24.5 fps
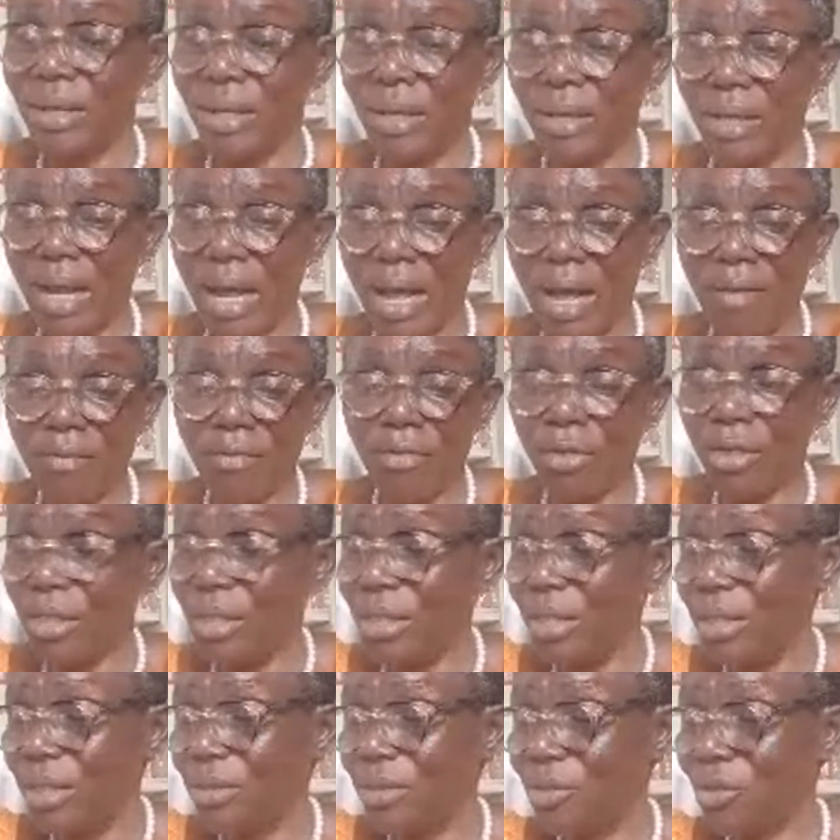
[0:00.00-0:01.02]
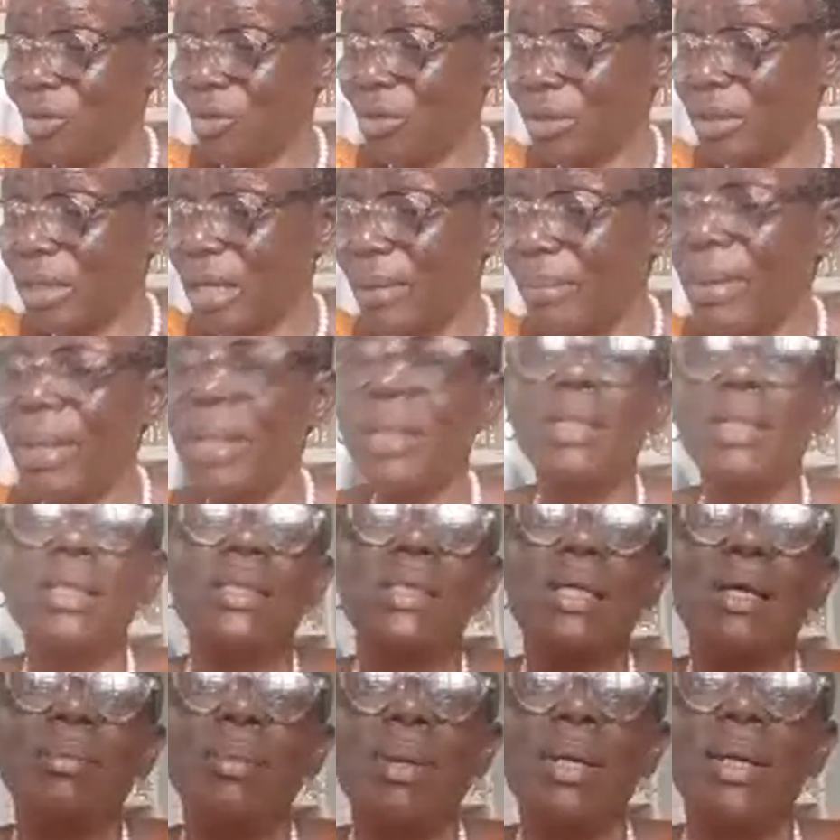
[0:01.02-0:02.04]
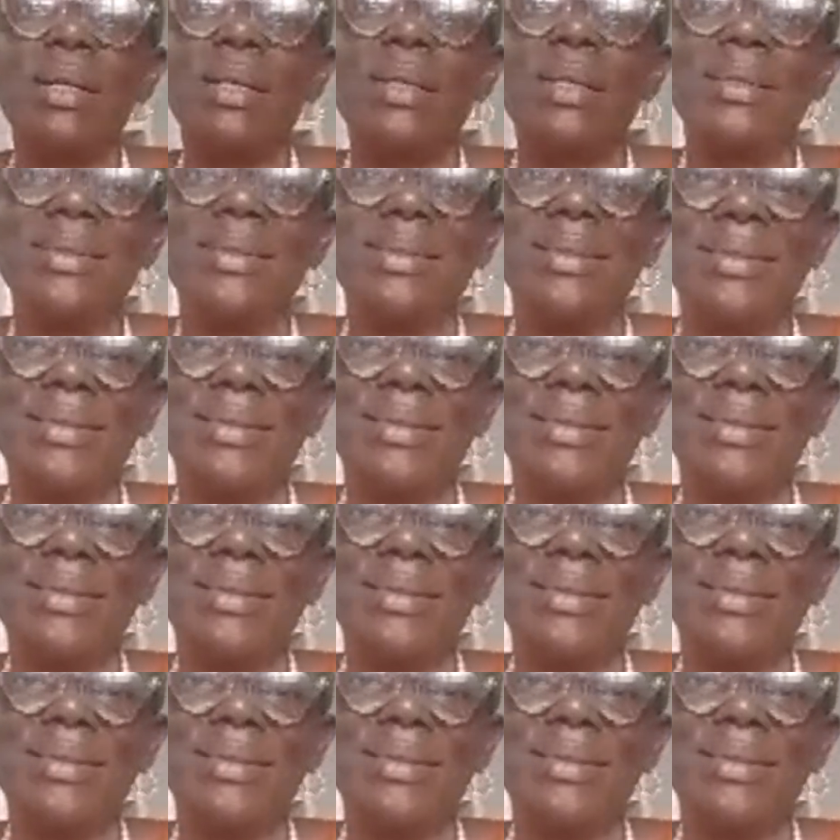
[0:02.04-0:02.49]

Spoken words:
I've already talked about the tamarind.